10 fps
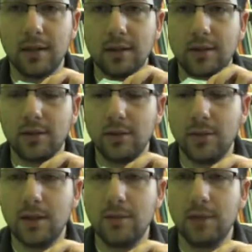Let's do the
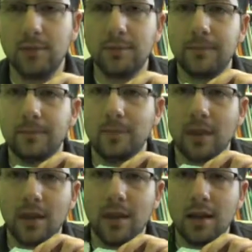middle one.
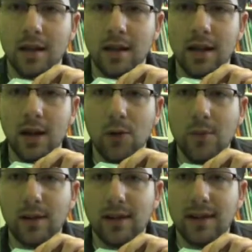Here we
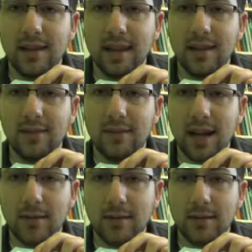pick the ace of
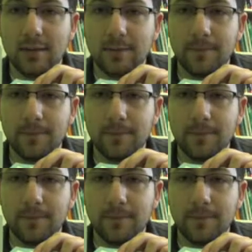diamonds.